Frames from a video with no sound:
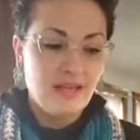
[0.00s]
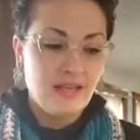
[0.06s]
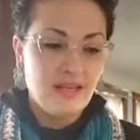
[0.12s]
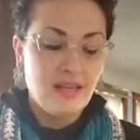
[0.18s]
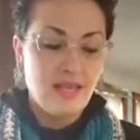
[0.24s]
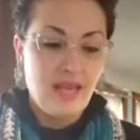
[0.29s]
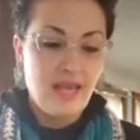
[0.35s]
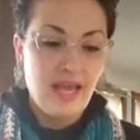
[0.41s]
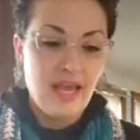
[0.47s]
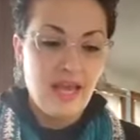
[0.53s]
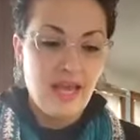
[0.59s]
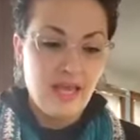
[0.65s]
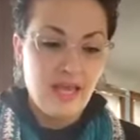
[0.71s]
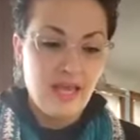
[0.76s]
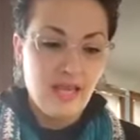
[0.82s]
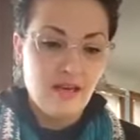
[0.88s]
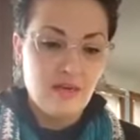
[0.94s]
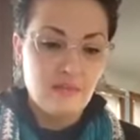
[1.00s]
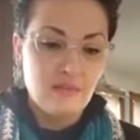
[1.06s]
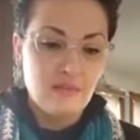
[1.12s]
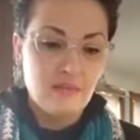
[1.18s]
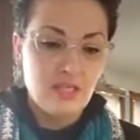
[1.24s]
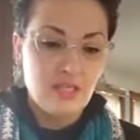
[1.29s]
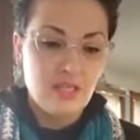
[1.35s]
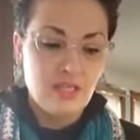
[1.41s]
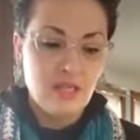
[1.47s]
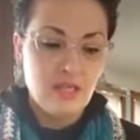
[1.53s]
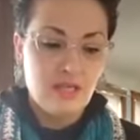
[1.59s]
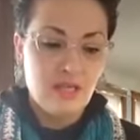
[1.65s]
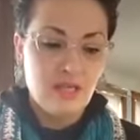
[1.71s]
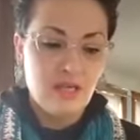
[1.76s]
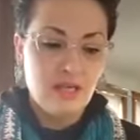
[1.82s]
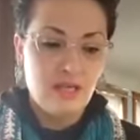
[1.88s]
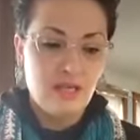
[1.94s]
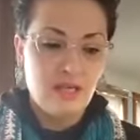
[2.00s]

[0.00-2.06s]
the hanging option,